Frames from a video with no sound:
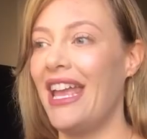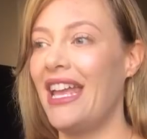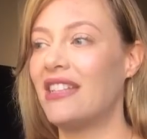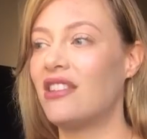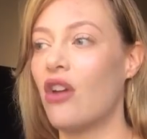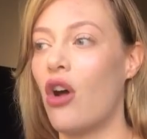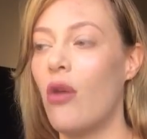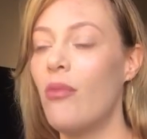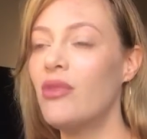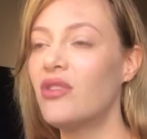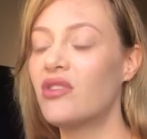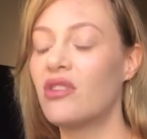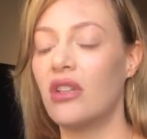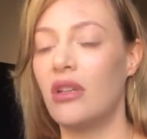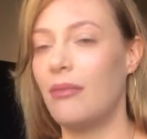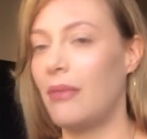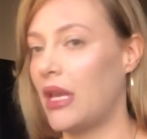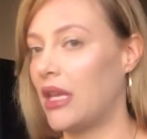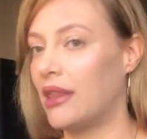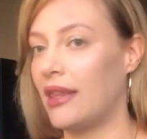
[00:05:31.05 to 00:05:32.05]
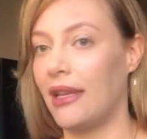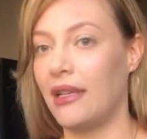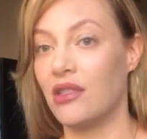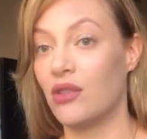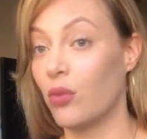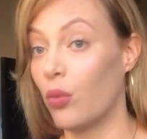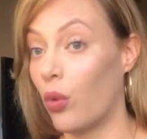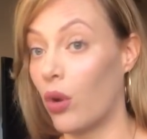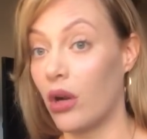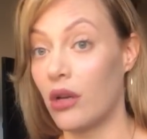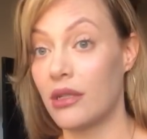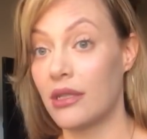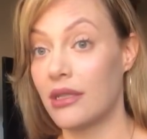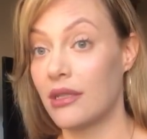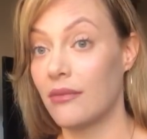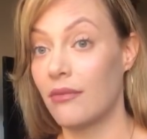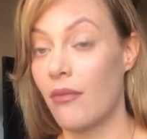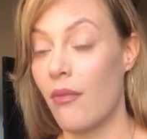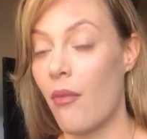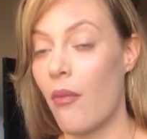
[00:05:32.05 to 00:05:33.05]
it's almost going to make things
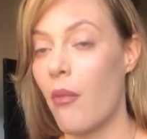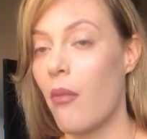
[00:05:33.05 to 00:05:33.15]
worse.